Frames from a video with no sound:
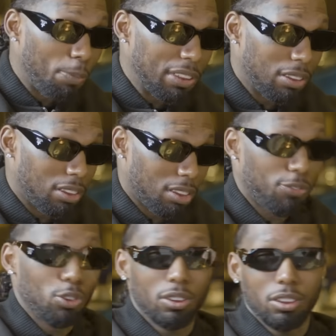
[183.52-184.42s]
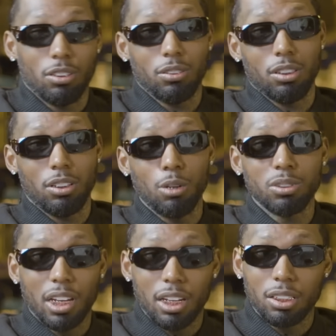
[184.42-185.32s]
business a few years ago, you know? I
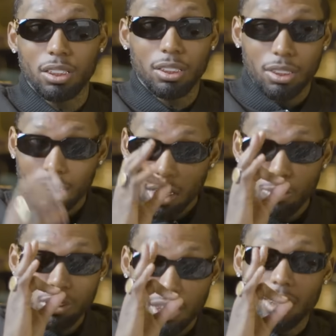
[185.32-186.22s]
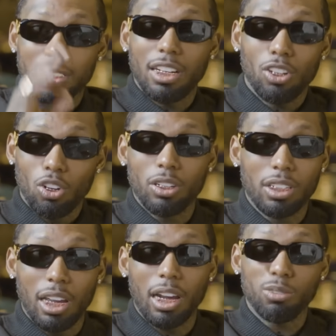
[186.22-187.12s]
was laying down a lot of
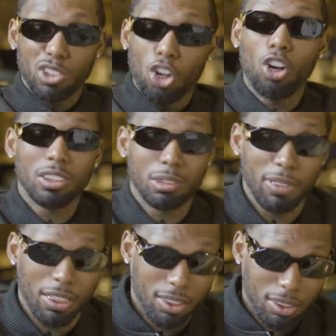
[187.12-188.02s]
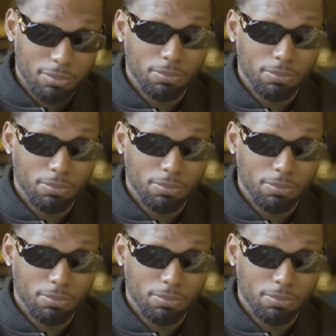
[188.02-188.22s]
gal. I was a cocksmith.